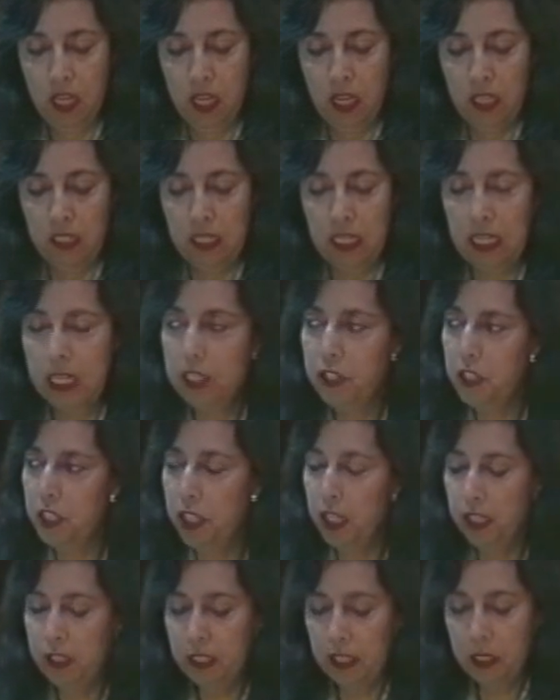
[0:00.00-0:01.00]
The
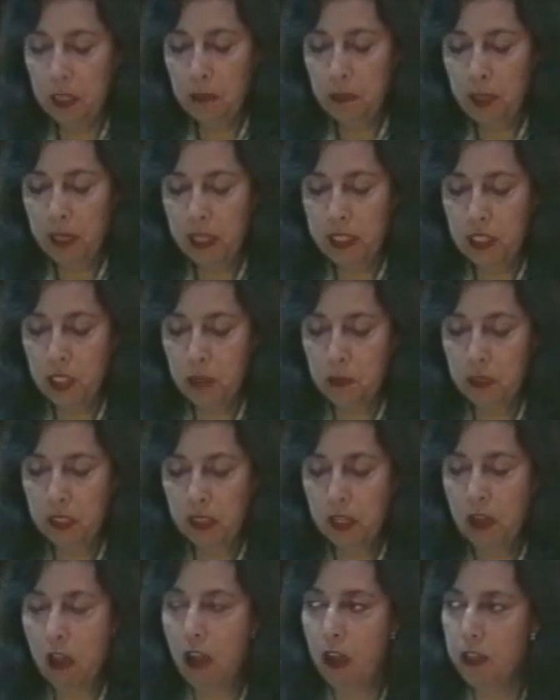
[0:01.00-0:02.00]
incident and the punishment
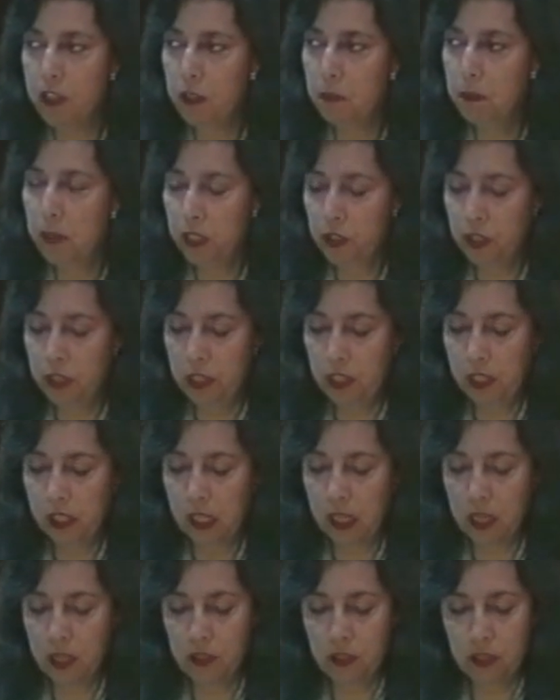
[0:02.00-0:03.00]
caused much
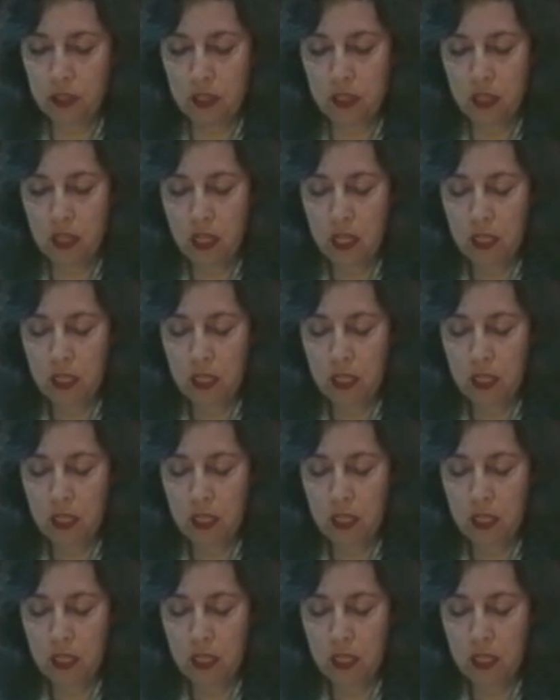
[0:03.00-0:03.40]
discussion